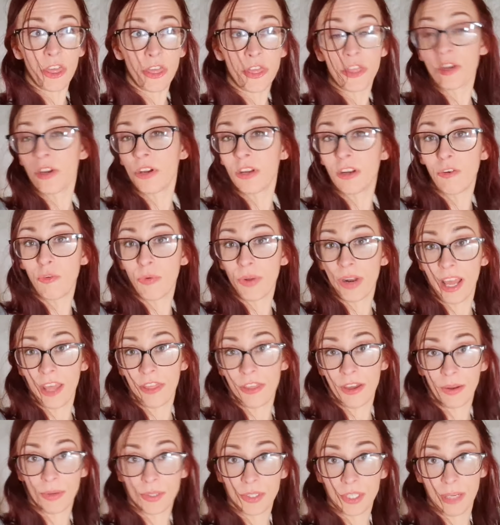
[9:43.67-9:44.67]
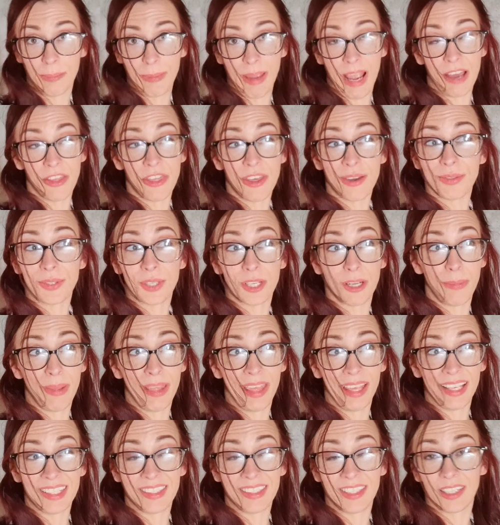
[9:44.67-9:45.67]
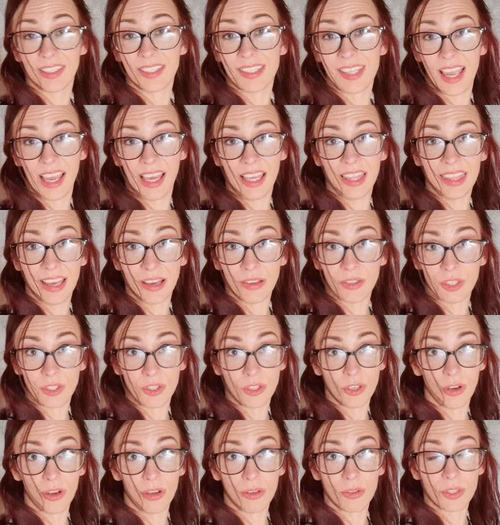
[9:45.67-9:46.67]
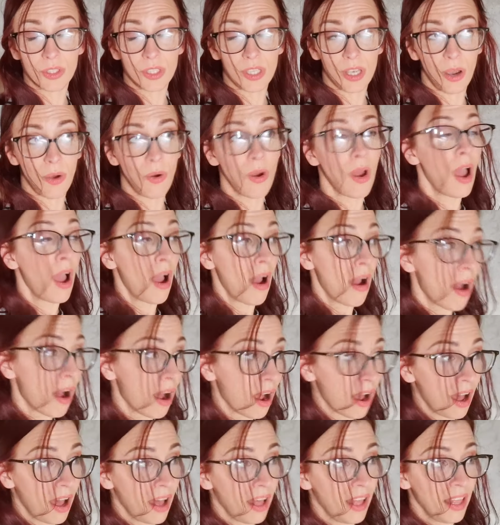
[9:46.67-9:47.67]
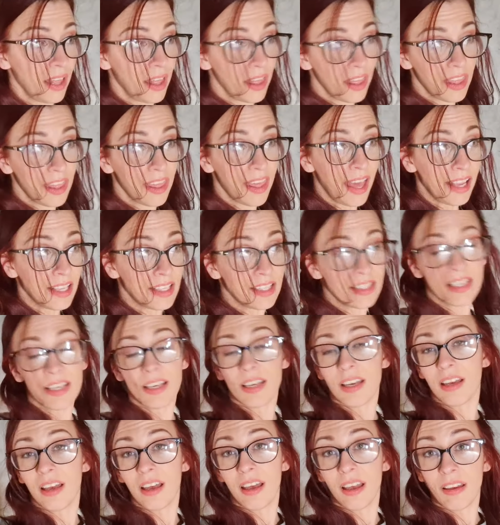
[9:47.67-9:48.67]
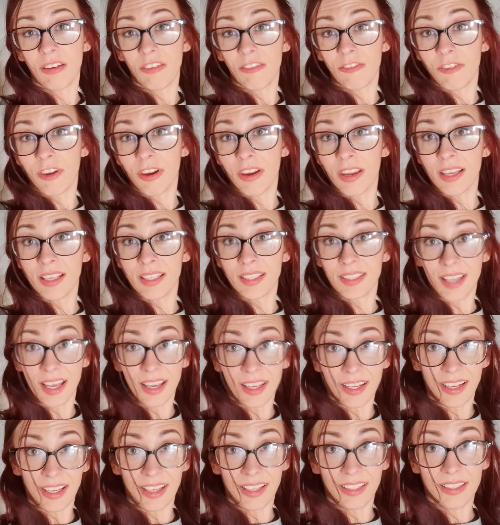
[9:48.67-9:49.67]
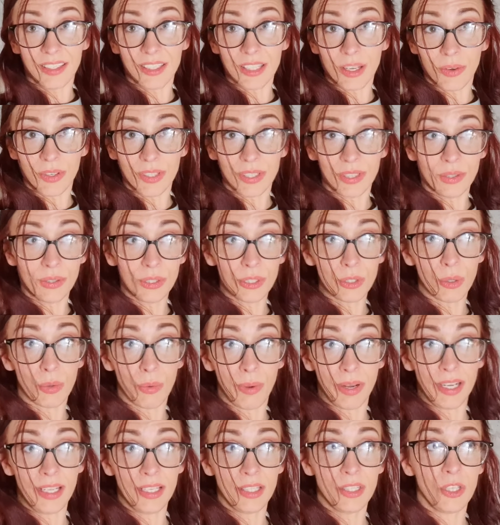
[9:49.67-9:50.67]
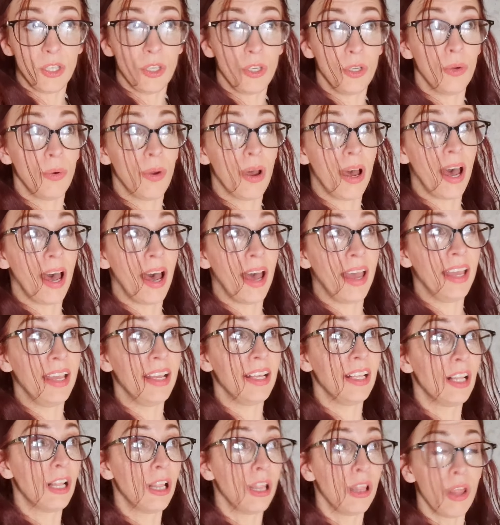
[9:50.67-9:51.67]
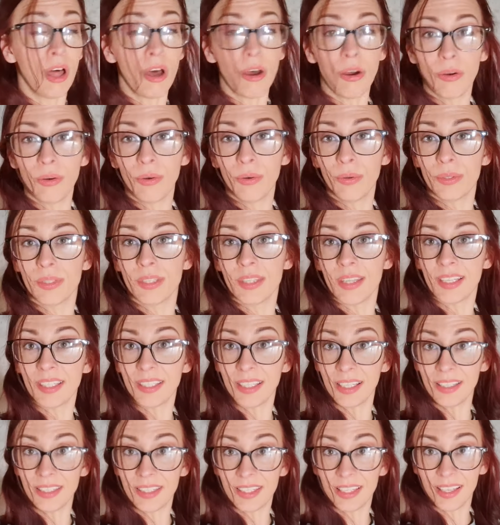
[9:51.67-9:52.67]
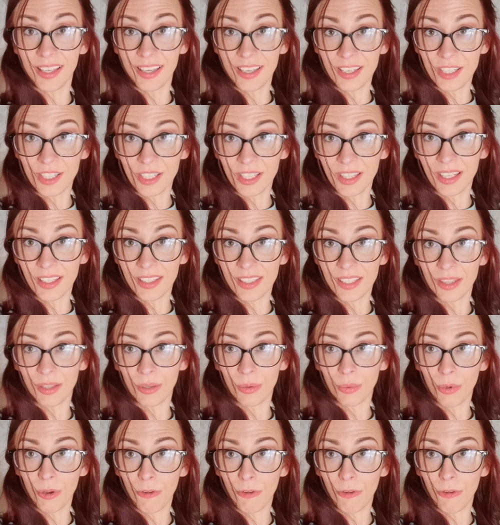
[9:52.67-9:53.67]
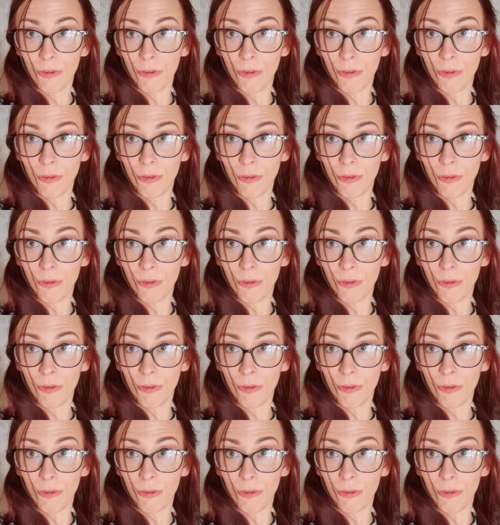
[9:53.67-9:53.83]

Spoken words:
third of what I thought it was going to be. I thought it was going to be like 6,000 to 8,000 euros. So that's very exciting. So as soon as we're ready to enclose this insulation that's in the roof up